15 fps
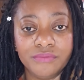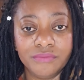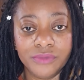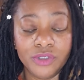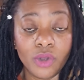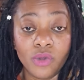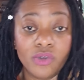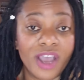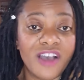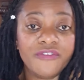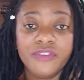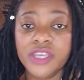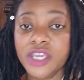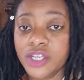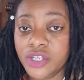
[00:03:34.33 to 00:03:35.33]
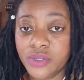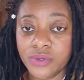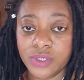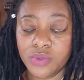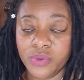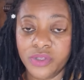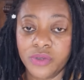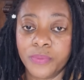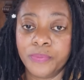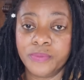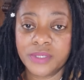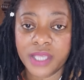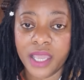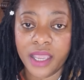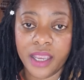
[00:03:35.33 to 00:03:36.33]
you know, you have issues with your
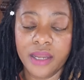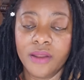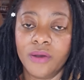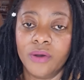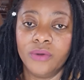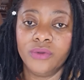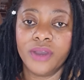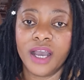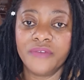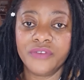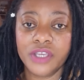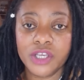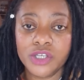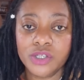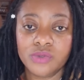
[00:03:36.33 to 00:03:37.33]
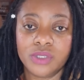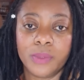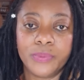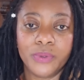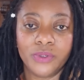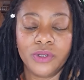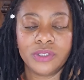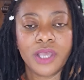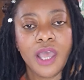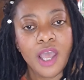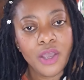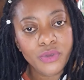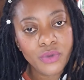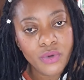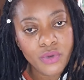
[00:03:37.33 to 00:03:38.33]
skin or you have issues with the product,
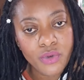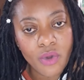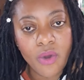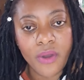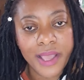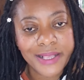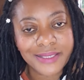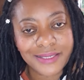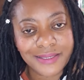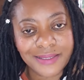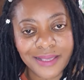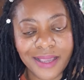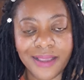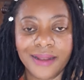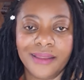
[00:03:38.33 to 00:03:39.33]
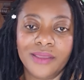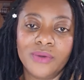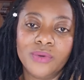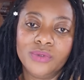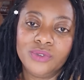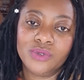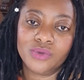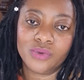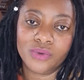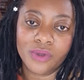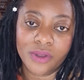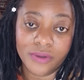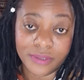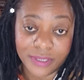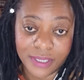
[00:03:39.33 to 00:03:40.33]
you know exactly who
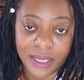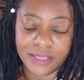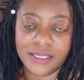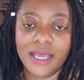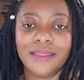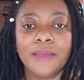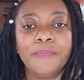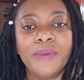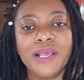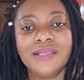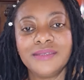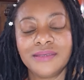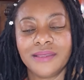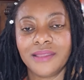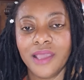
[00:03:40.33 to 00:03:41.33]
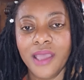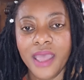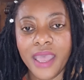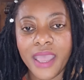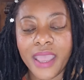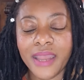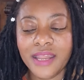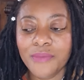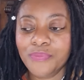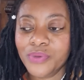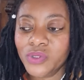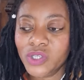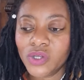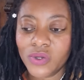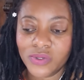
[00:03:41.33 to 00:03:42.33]
to contact, and the person, any
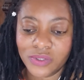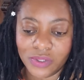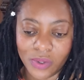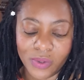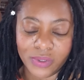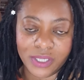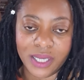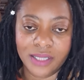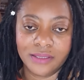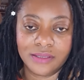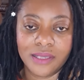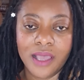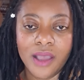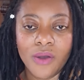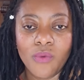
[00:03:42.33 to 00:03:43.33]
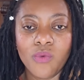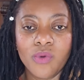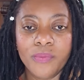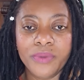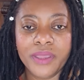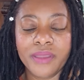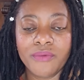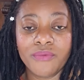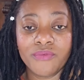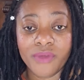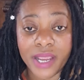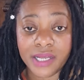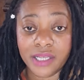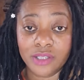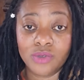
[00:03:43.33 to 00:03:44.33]
beauty consultant, will be
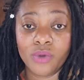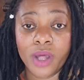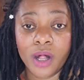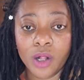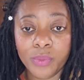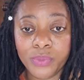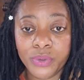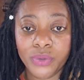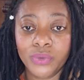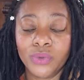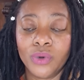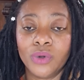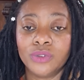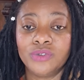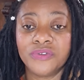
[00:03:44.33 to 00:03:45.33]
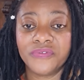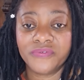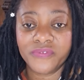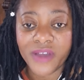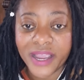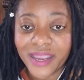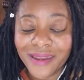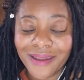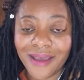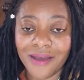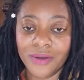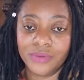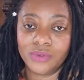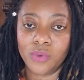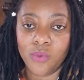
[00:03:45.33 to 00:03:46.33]
ready to help you or to find
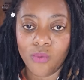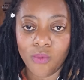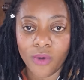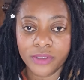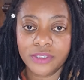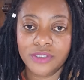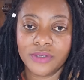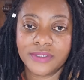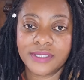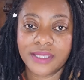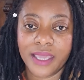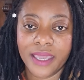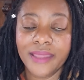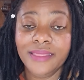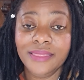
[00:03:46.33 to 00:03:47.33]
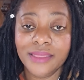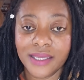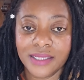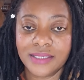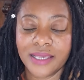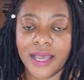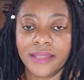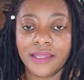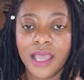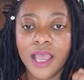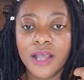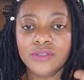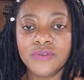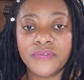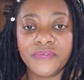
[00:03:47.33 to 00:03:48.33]
out what your skin needs and
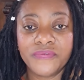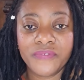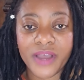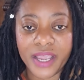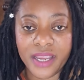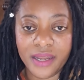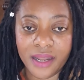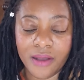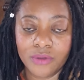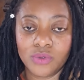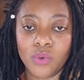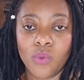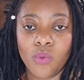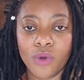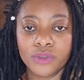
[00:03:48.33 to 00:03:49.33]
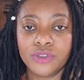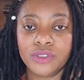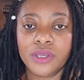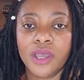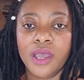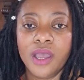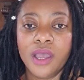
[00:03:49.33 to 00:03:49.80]
to find out what,